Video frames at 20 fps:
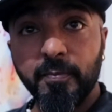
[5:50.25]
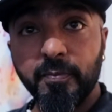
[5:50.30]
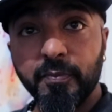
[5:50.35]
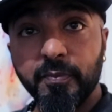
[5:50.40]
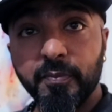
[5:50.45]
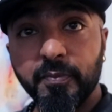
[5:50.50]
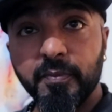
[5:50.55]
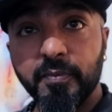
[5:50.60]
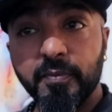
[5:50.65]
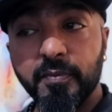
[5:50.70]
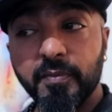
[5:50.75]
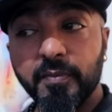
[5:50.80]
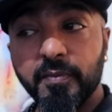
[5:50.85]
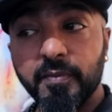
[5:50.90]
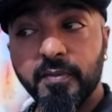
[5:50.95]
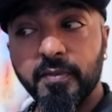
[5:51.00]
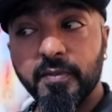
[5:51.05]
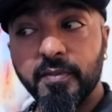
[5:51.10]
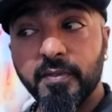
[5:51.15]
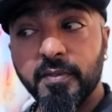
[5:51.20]

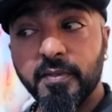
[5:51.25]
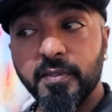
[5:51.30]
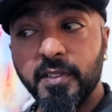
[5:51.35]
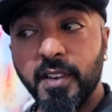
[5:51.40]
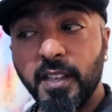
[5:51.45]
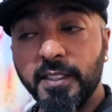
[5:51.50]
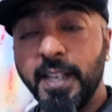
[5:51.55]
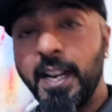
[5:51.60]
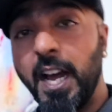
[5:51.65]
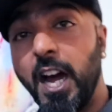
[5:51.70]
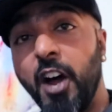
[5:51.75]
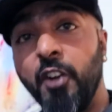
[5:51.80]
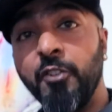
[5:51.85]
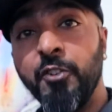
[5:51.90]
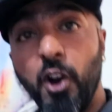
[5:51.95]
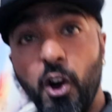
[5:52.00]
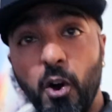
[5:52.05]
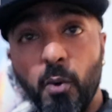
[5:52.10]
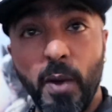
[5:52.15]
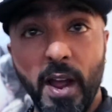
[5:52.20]
And then out
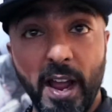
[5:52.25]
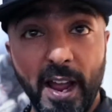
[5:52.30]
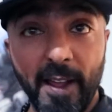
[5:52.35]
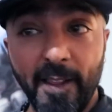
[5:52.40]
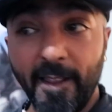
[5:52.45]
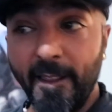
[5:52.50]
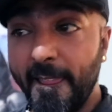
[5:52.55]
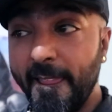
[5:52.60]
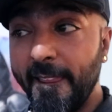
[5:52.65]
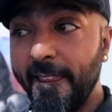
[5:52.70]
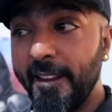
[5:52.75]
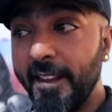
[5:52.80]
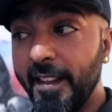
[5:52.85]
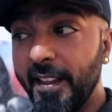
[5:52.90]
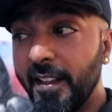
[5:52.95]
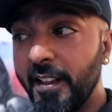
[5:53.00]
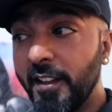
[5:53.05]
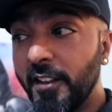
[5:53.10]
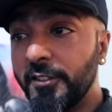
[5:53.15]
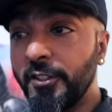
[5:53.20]
of nowhere,
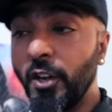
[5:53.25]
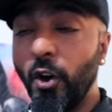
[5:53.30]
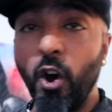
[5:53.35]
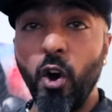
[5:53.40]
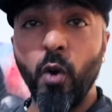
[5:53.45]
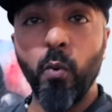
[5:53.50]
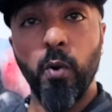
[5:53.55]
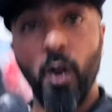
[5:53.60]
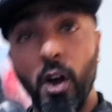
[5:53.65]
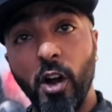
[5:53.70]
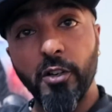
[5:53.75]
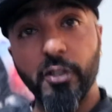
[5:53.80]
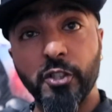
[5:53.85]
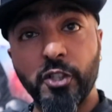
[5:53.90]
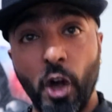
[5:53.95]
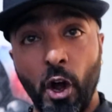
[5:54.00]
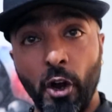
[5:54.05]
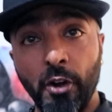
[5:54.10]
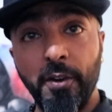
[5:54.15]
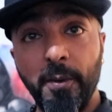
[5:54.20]
the whole world's
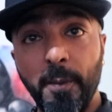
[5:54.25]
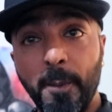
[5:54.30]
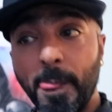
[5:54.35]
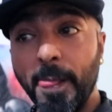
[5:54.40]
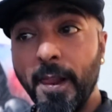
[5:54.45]
gone.